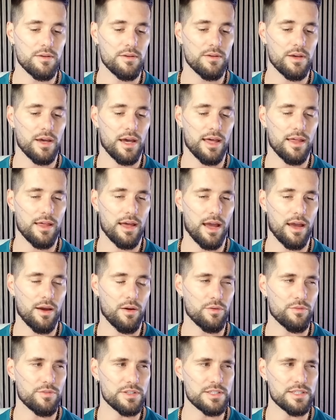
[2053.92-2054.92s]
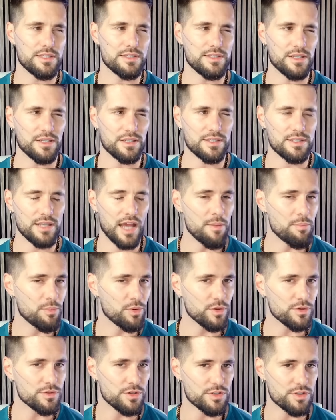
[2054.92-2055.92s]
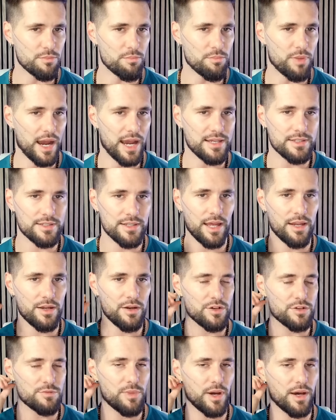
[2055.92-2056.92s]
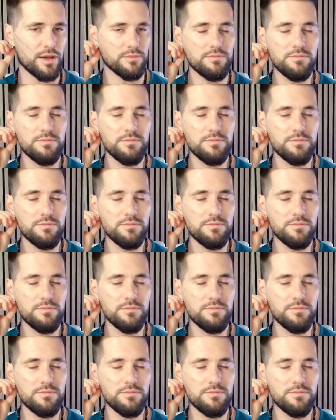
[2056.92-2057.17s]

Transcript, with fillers: uh, I don't know if it's his disciples or some bystanders, but